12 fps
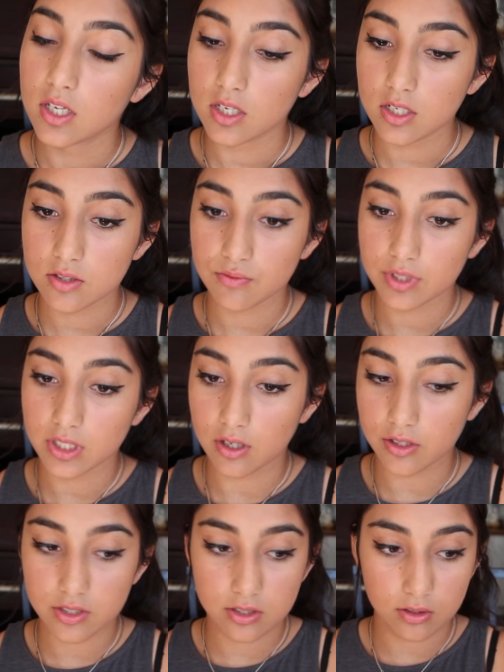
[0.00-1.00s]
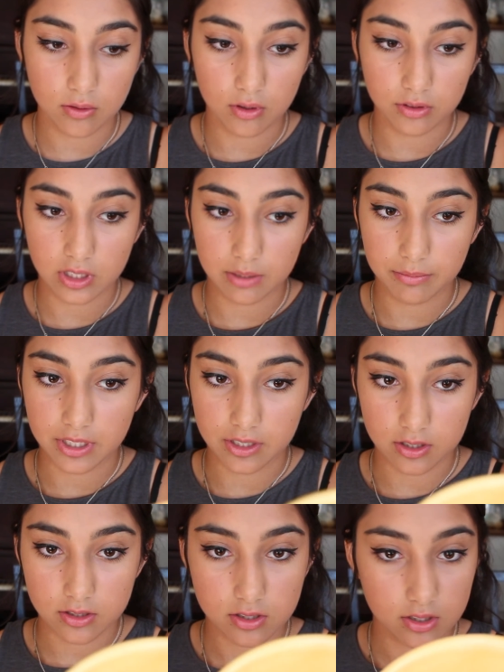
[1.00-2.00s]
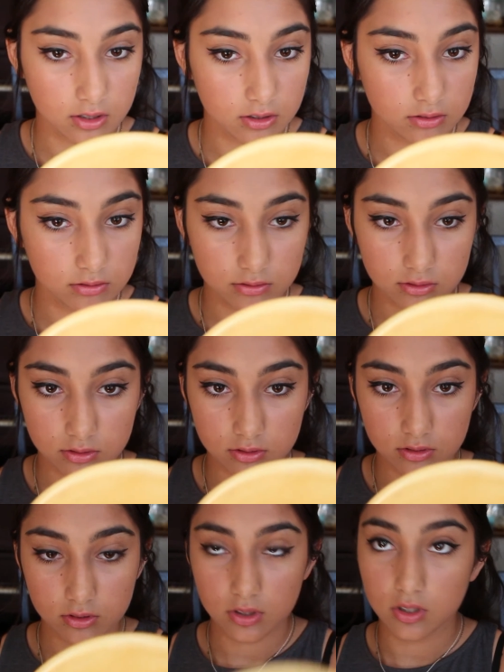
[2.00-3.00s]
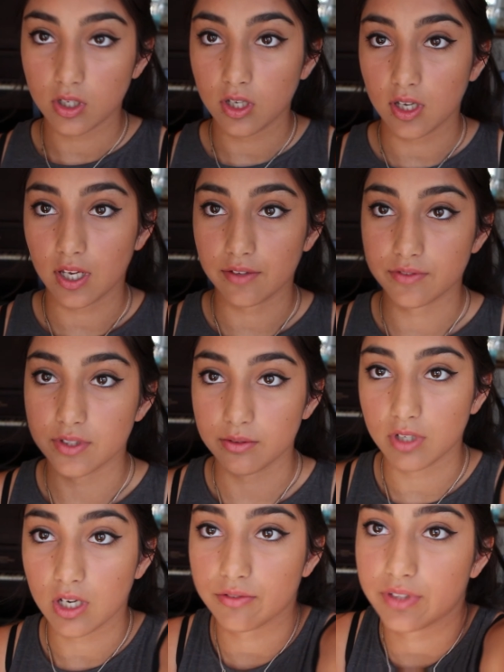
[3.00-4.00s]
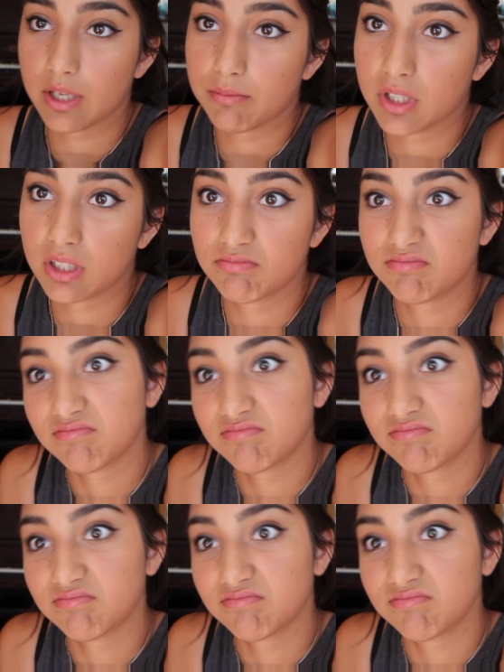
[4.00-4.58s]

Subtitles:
And it's really hard to do holding a mirror, so I have to do it off camera.